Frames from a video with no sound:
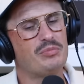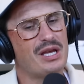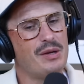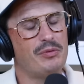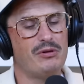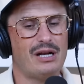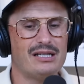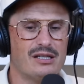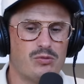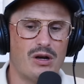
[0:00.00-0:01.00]
on people, and
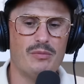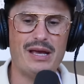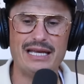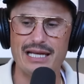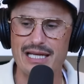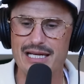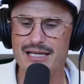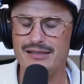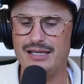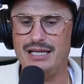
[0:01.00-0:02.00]
I just want to make it
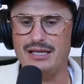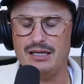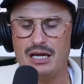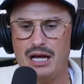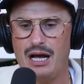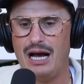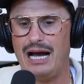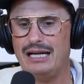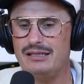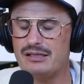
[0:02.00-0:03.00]
easy, and
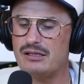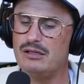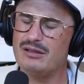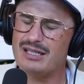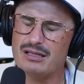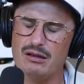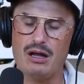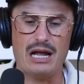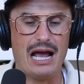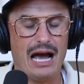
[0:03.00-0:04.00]
I just, you know, that's a
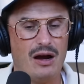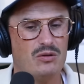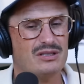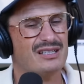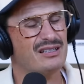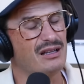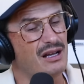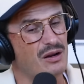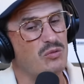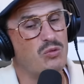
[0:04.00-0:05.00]
lot of hours, that's a
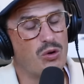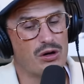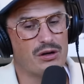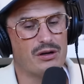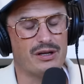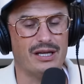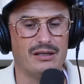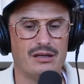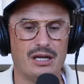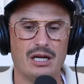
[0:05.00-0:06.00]
lot of work,
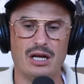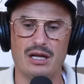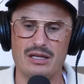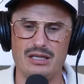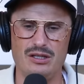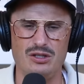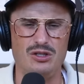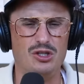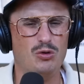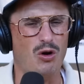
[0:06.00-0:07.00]
and
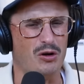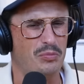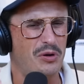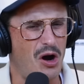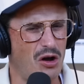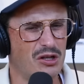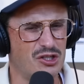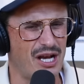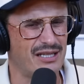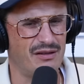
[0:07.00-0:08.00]
you are
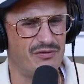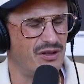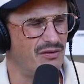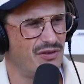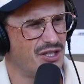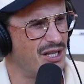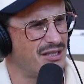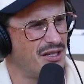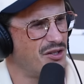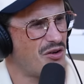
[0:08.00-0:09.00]
apologizing for the vision
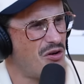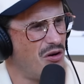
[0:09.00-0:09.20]
that's in your